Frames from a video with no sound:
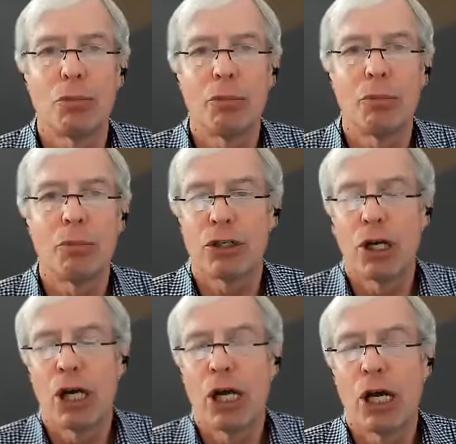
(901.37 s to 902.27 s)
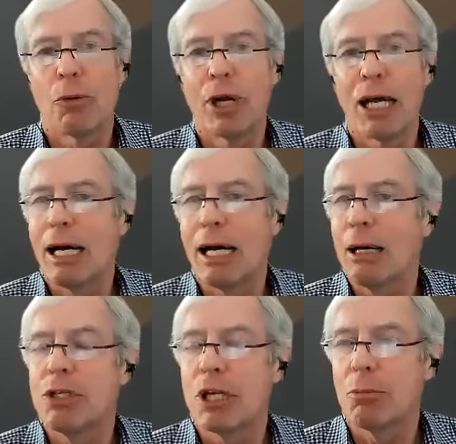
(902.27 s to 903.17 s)
where you measure what
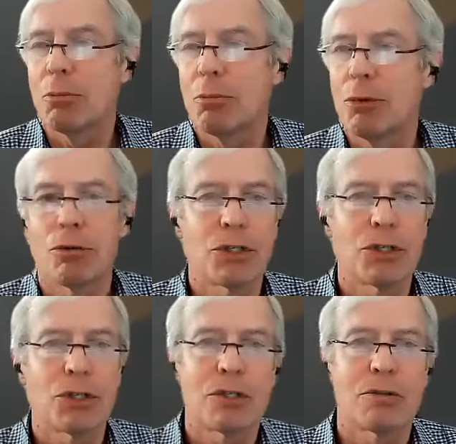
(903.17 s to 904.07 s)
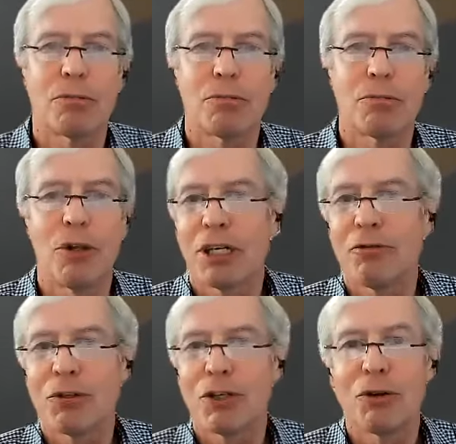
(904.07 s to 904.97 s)
happens. And I remember, this is
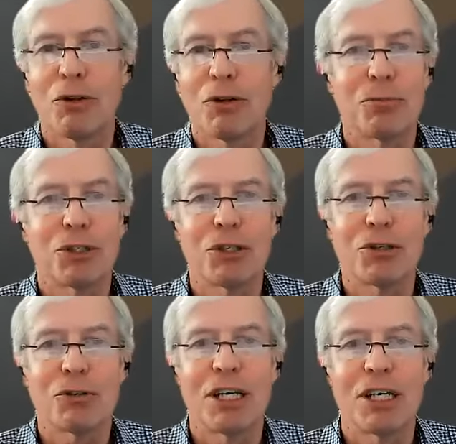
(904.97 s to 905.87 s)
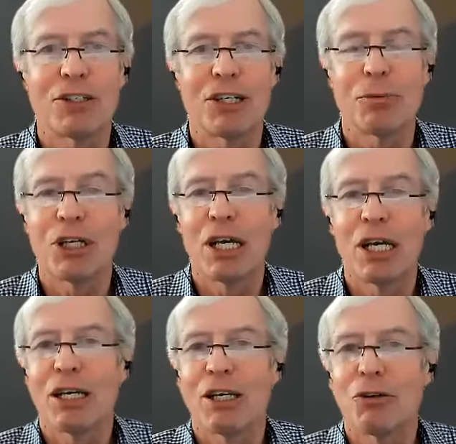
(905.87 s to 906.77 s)
long enough ago that I'm sure it's okay to share,
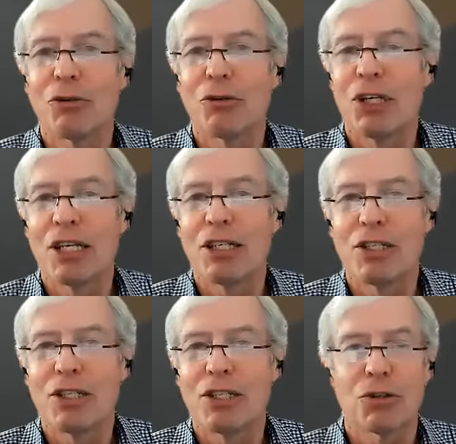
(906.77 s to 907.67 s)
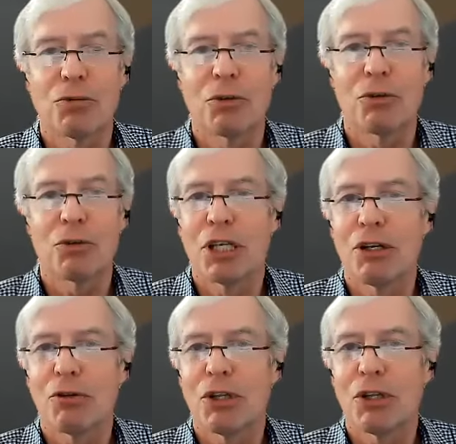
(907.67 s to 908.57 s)
but in the early days at Salesforce, we were
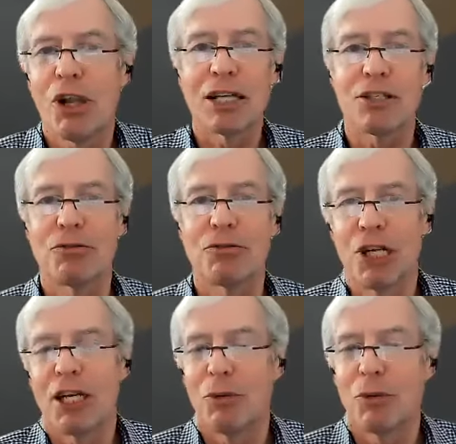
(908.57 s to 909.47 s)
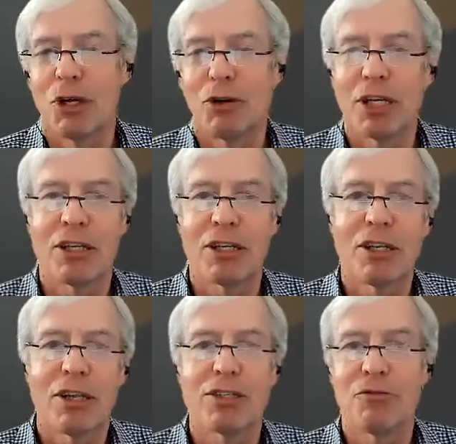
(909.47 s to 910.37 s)
doing, the class of January and the
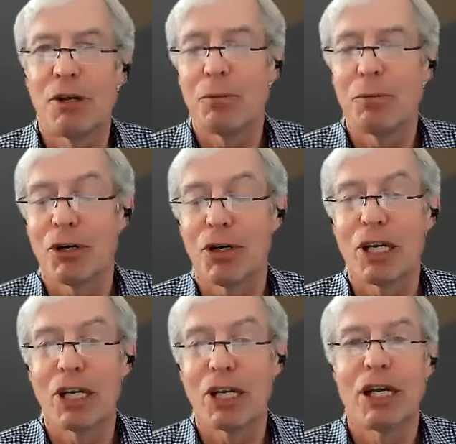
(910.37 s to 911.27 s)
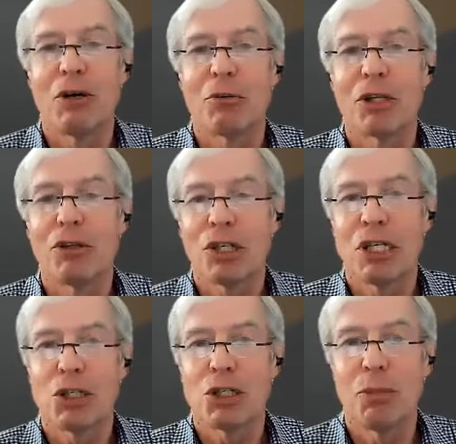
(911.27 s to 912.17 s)
class of February, and we looked
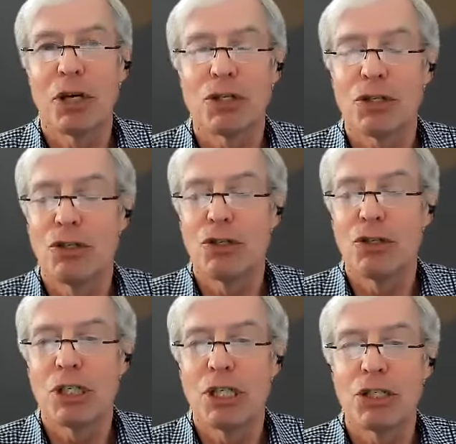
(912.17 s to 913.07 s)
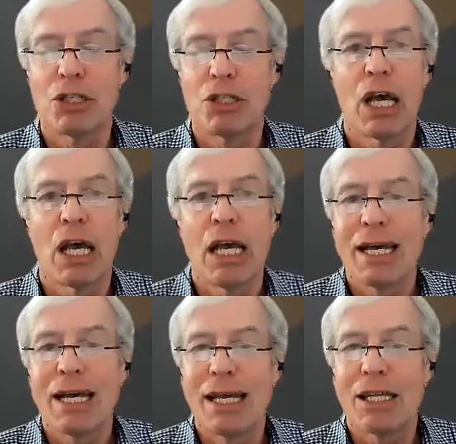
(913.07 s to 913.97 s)
at each month's new additions,
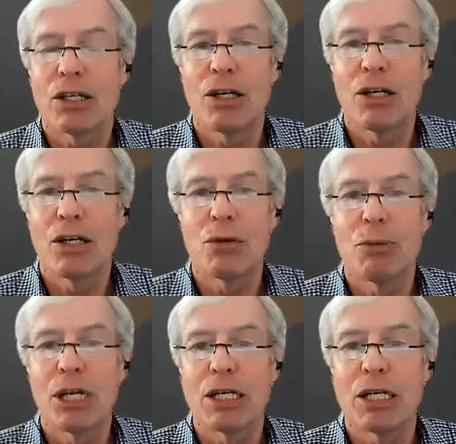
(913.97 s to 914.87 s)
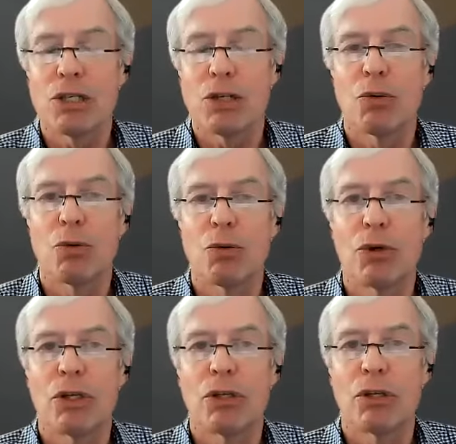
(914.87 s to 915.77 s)
and the customer base
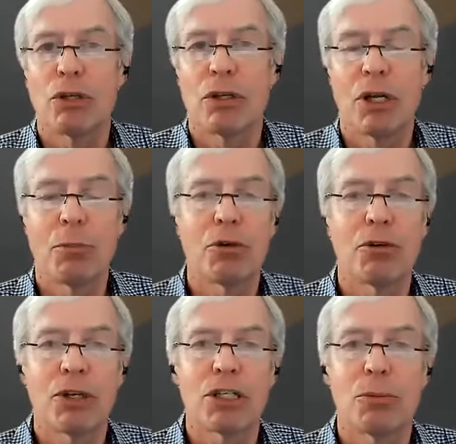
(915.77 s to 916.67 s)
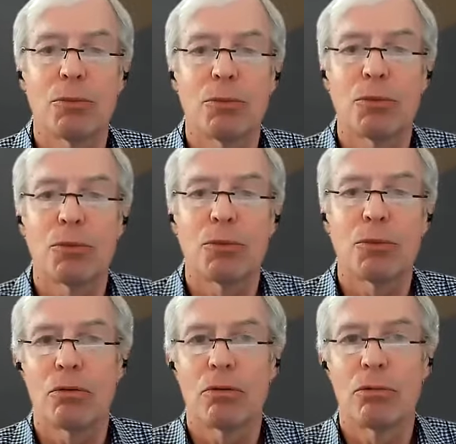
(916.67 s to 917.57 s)
the number of customers
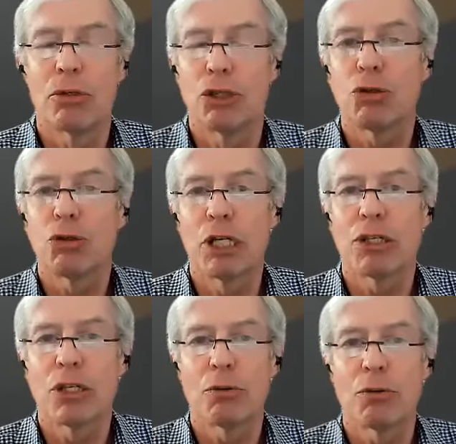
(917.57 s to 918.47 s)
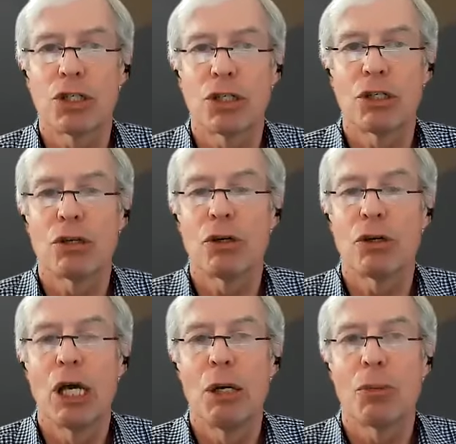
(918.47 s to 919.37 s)
would shrink as there was churn,
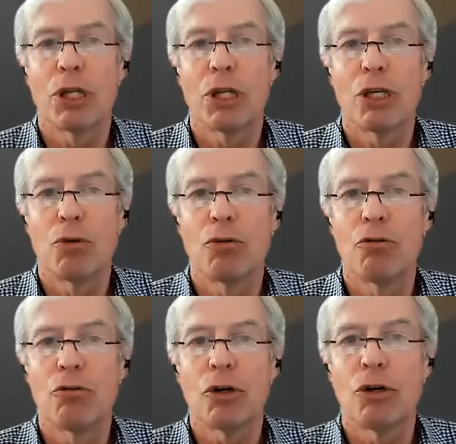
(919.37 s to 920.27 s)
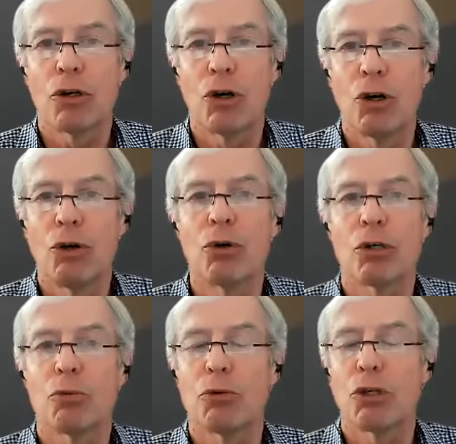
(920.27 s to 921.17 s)
but the overall
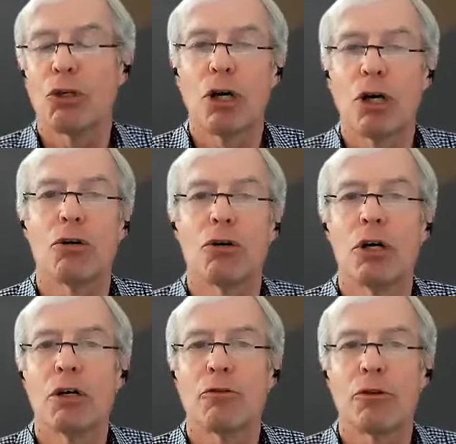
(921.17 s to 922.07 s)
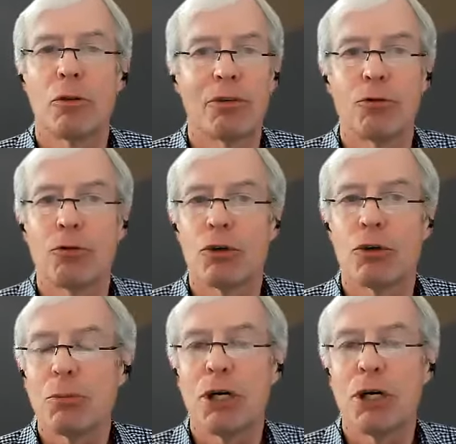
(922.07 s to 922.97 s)
cohort would grow for about
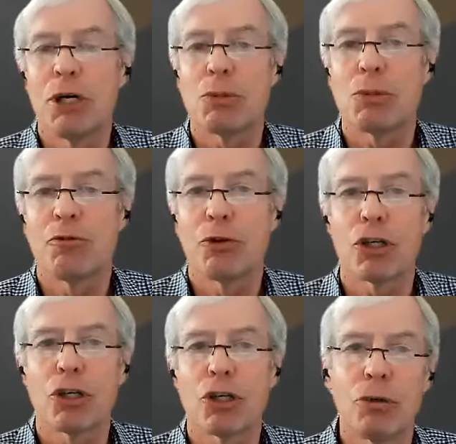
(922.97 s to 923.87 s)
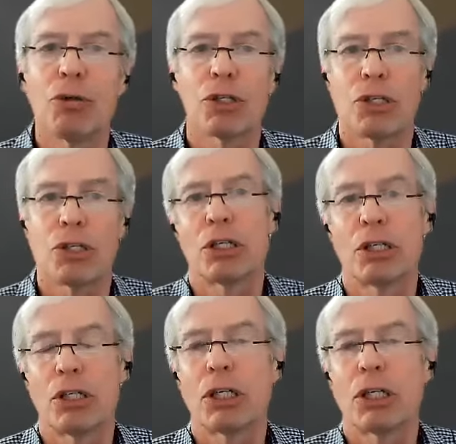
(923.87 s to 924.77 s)
14 months before the cohort
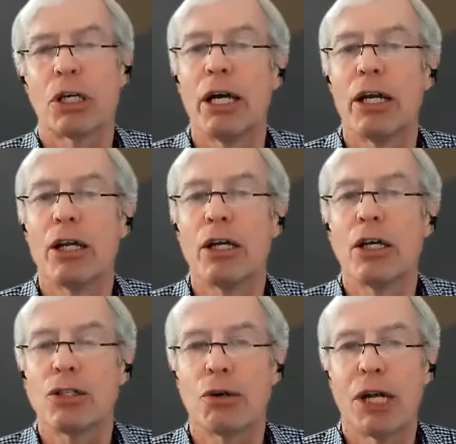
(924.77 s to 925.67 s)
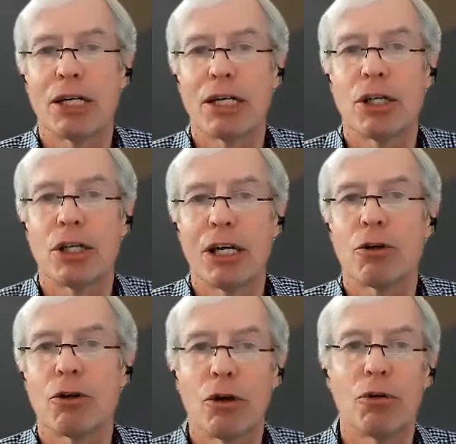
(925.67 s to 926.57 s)
started to decline. So it actually
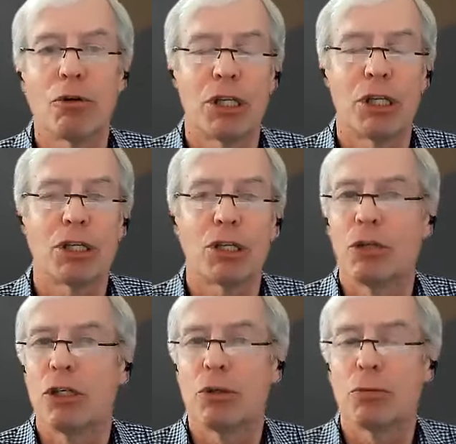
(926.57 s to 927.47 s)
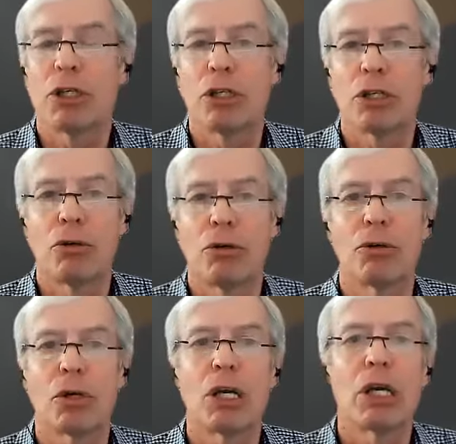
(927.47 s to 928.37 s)
have growth within the
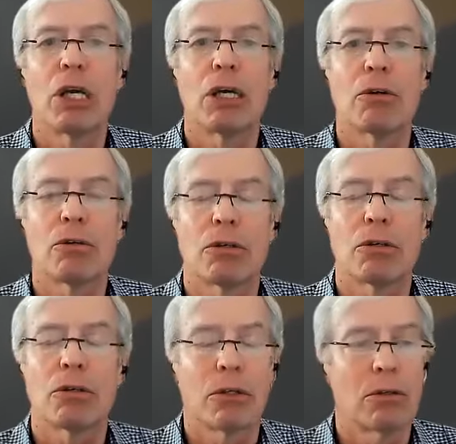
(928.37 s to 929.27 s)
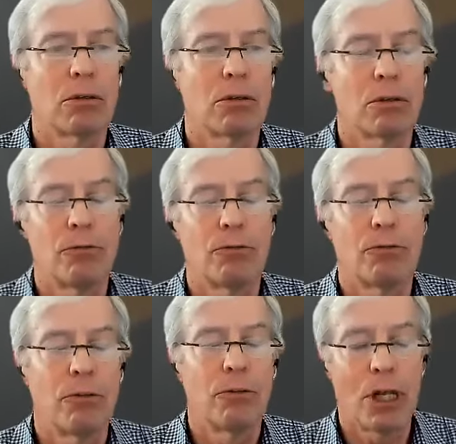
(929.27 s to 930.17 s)
cohort, or
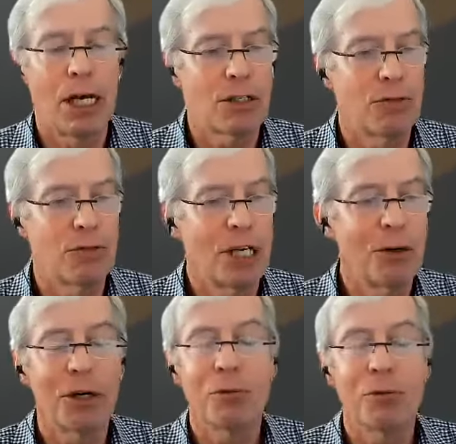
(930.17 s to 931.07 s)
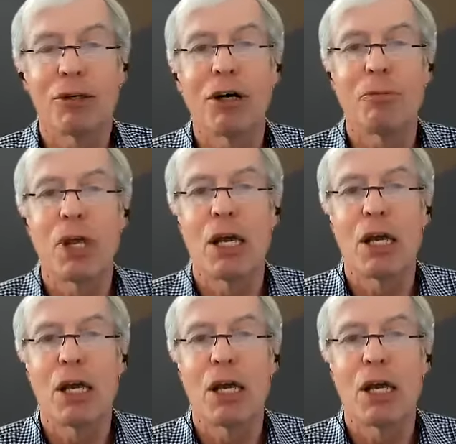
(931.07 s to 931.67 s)
the class of January would grow.